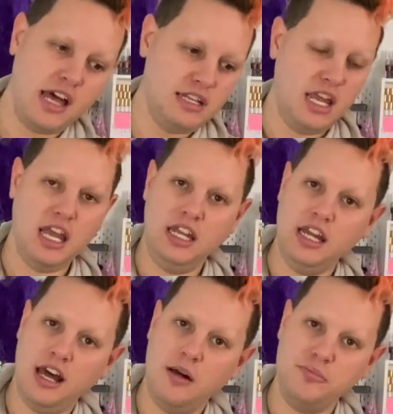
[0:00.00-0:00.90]
and any
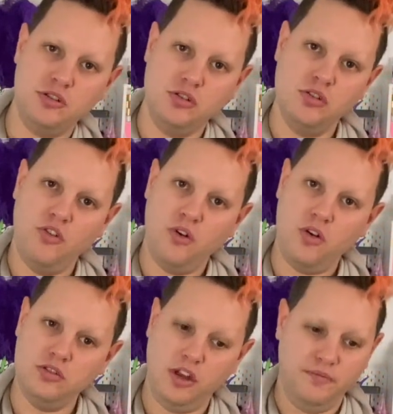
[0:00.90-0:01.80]
updo
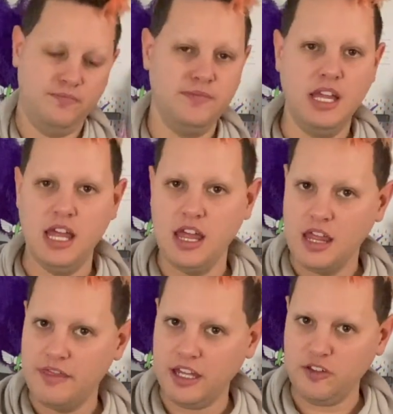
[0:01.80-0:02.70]
also.
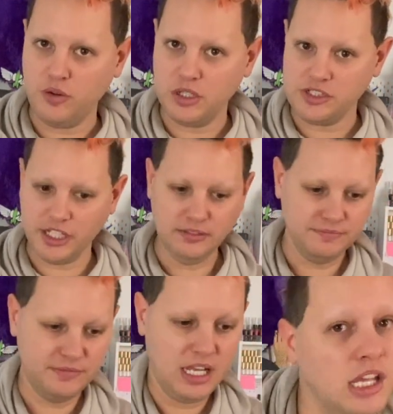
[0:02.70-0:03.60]
Thank you for
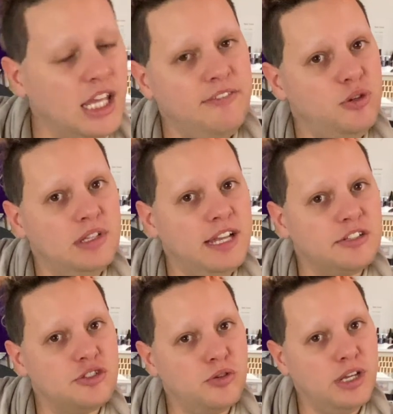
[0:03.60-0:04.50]
watching. If you would like to
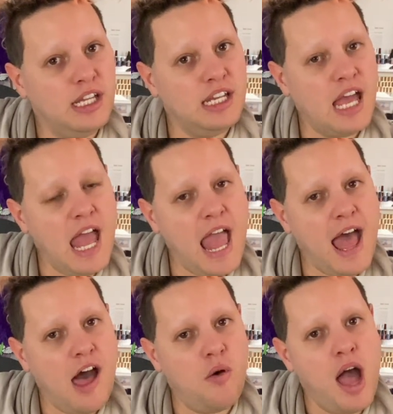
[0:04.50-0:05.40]
join
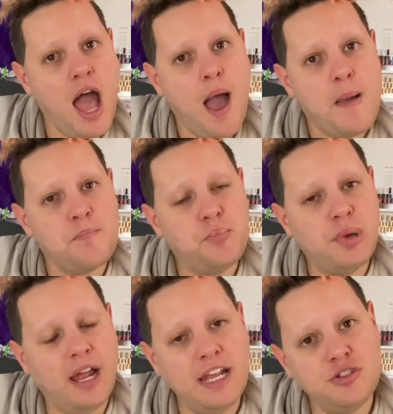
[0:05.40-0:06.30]
our
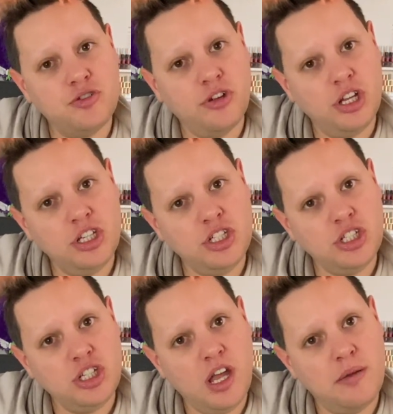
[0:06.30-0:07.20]
Patreon